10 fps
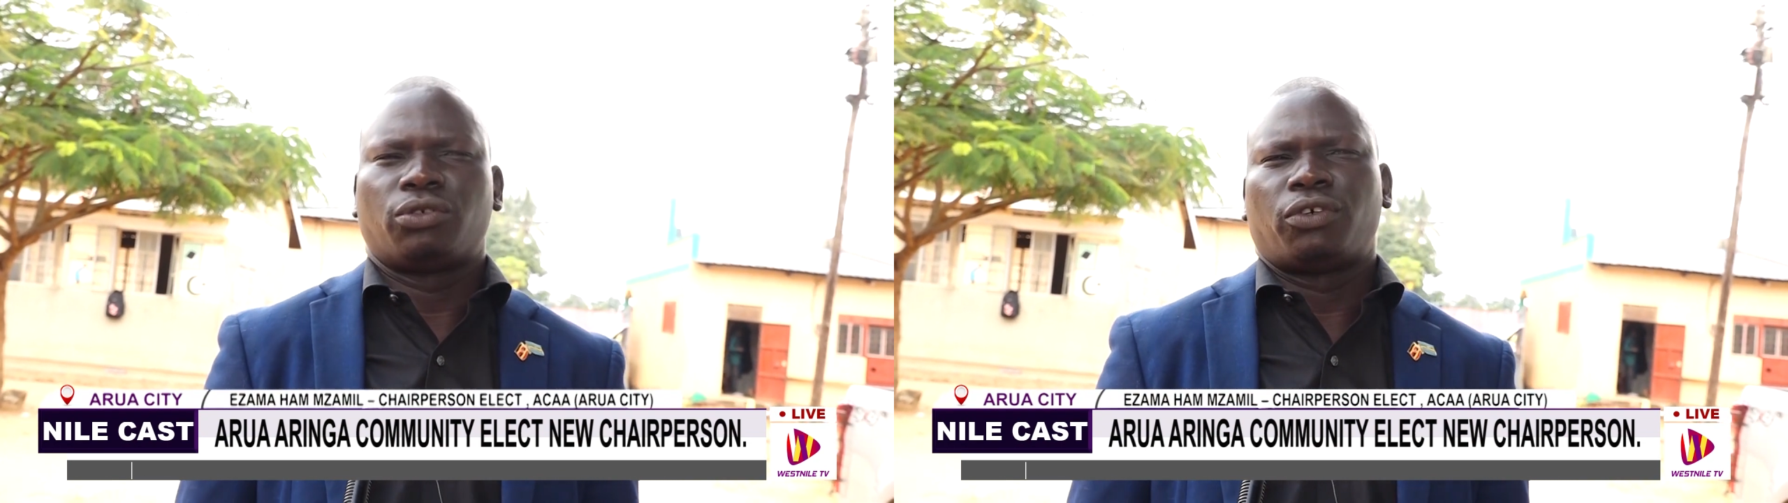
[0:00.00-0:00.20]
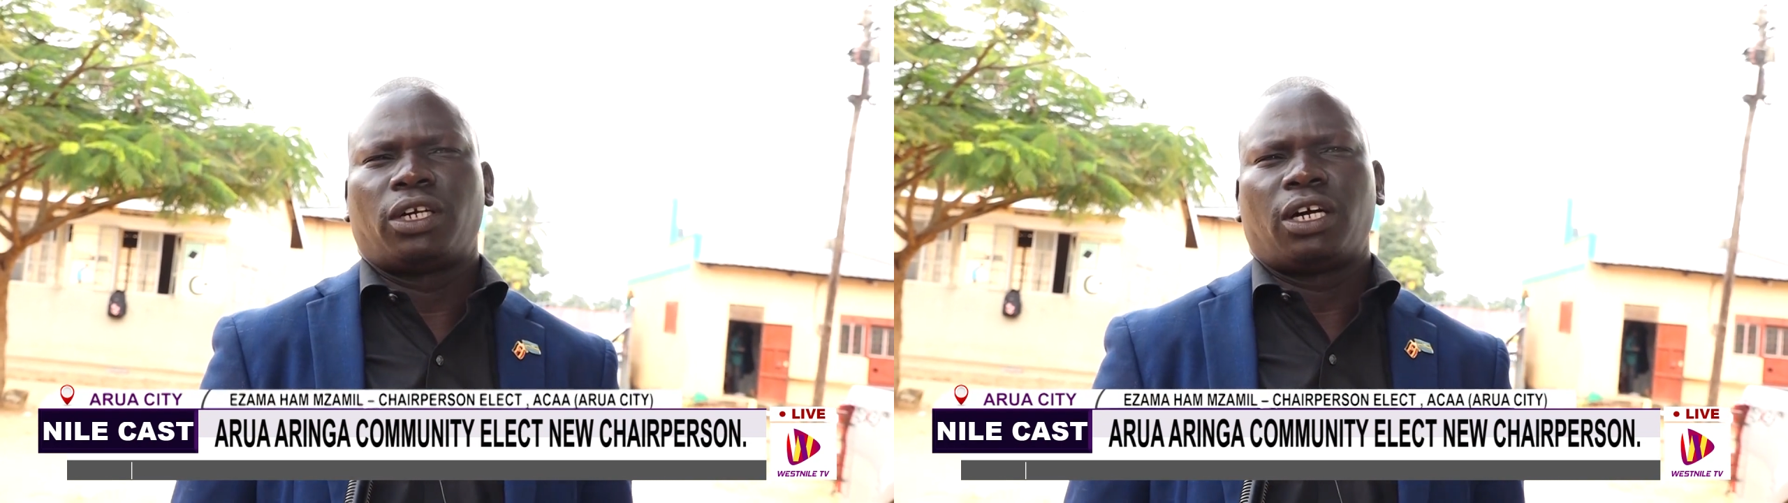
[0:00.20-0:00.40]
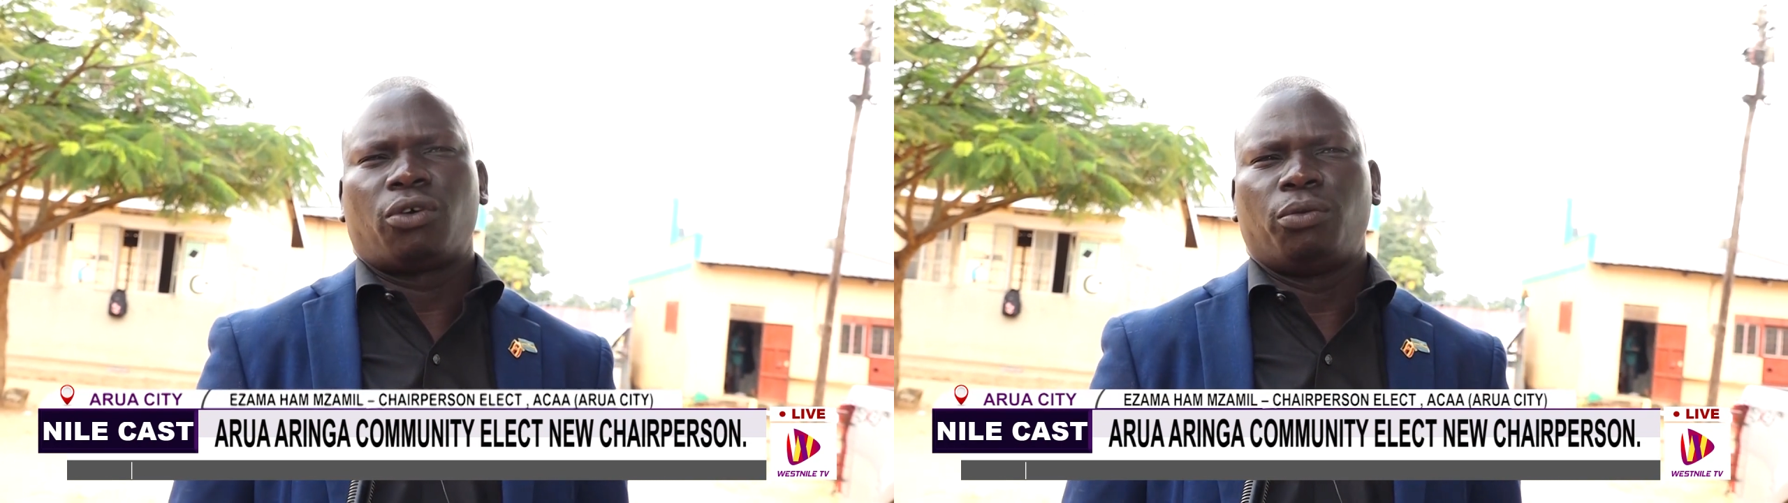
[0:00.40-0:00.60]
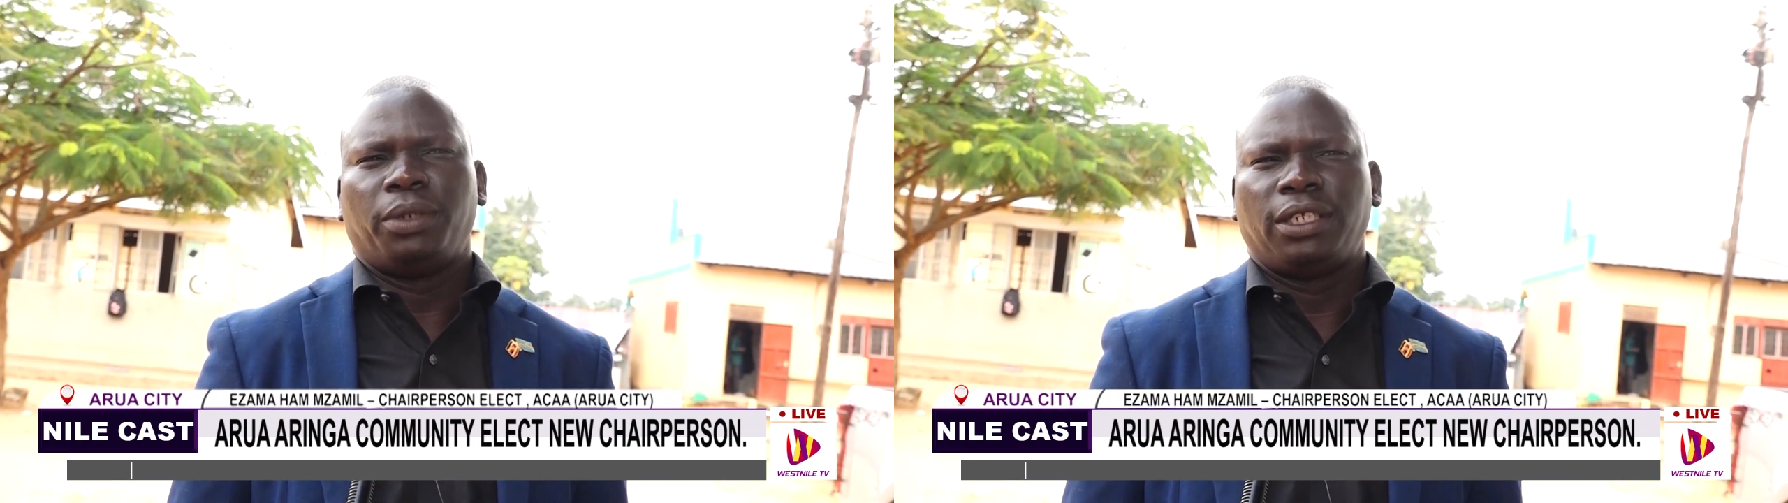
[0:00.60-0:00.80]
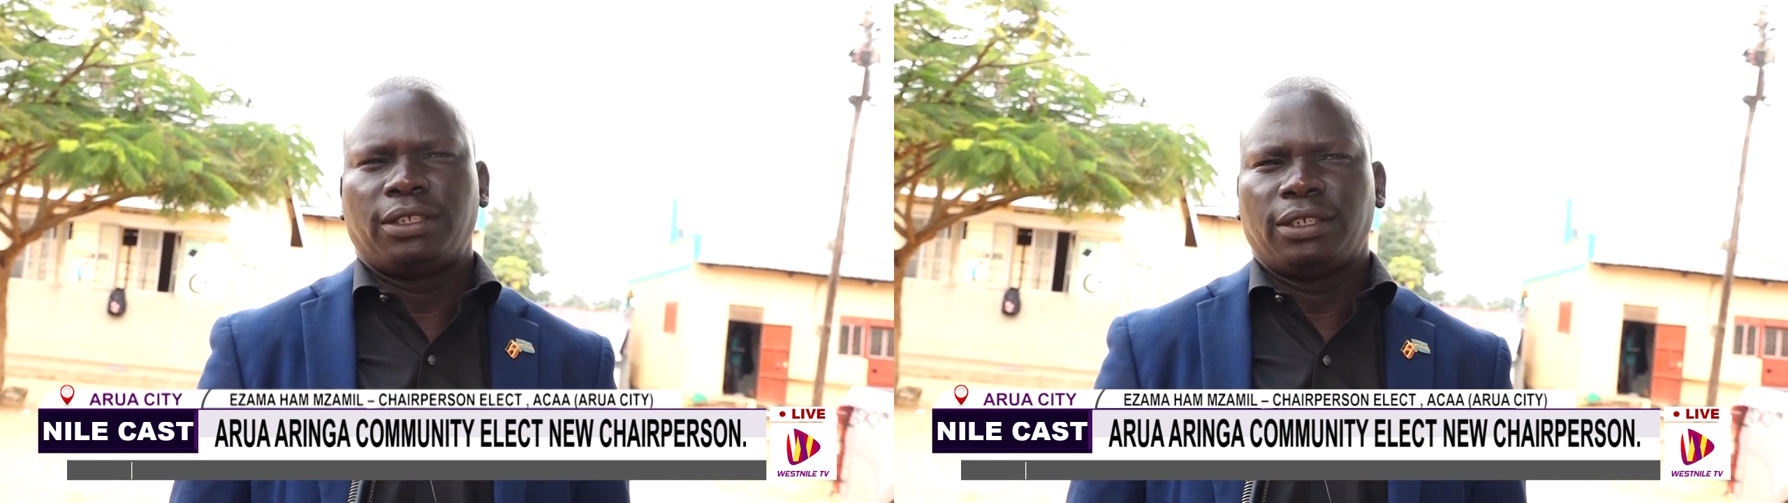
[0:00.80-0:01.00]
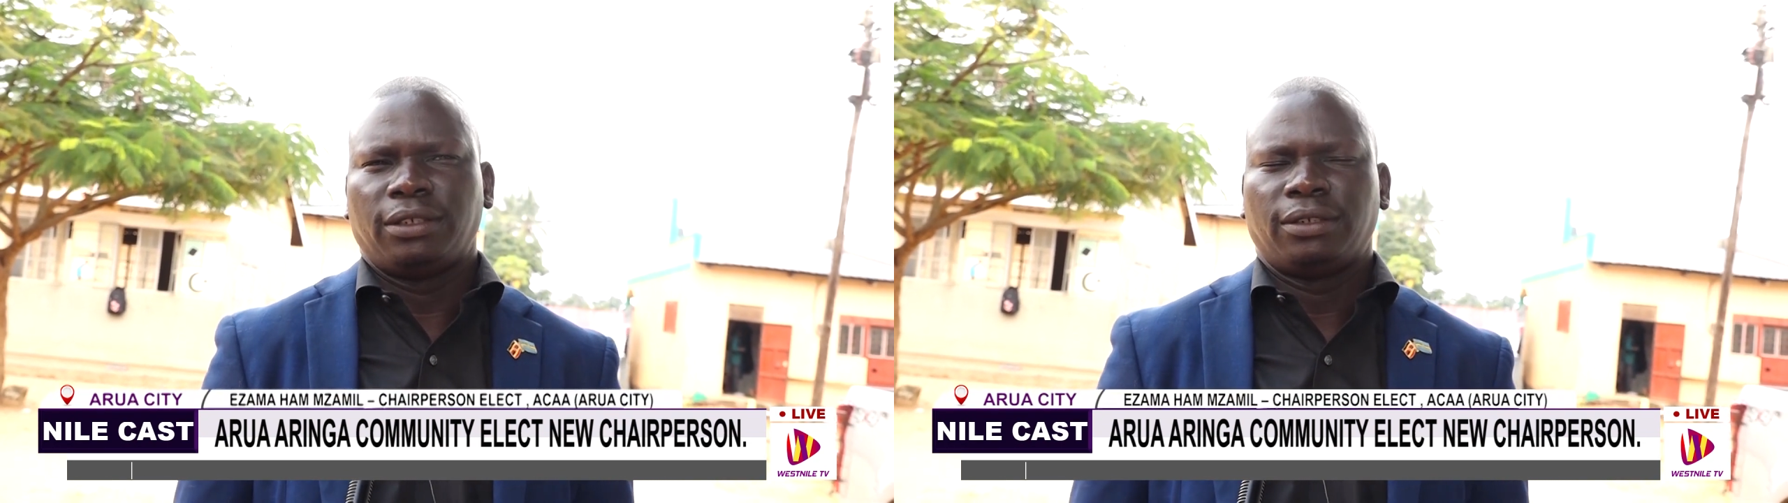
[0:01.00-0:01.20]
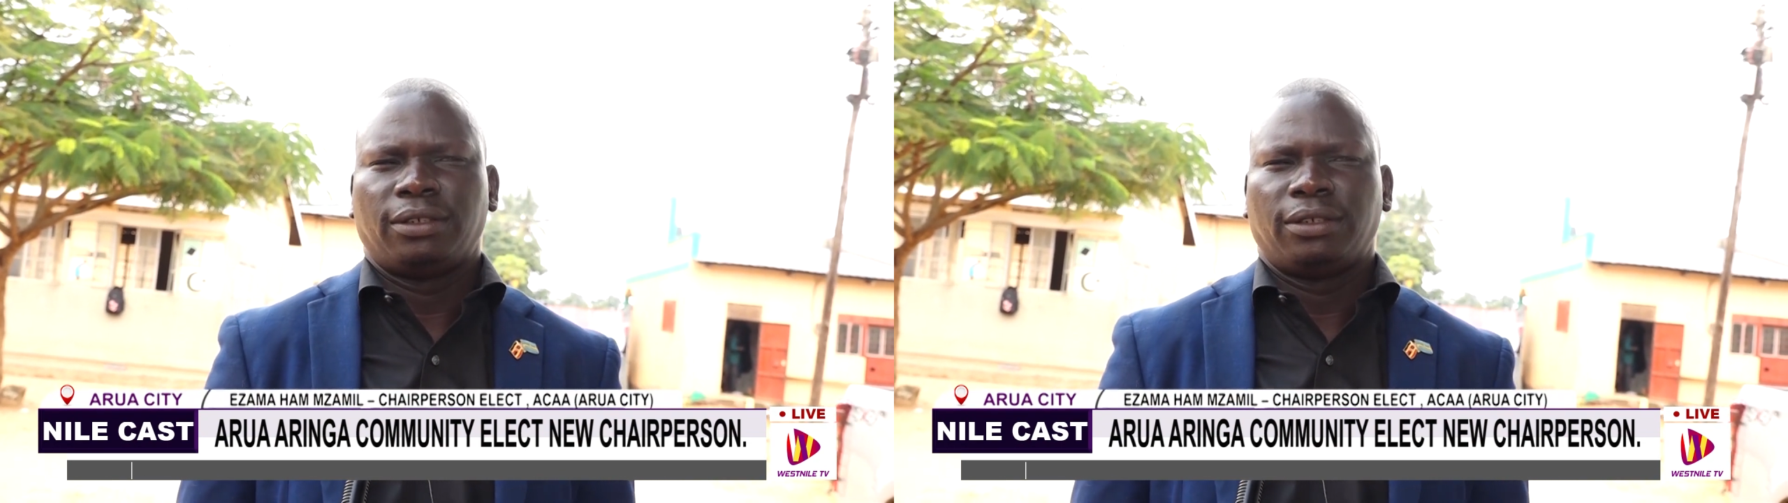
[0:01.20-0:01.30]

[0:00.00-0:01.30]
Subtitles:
of Aringa community,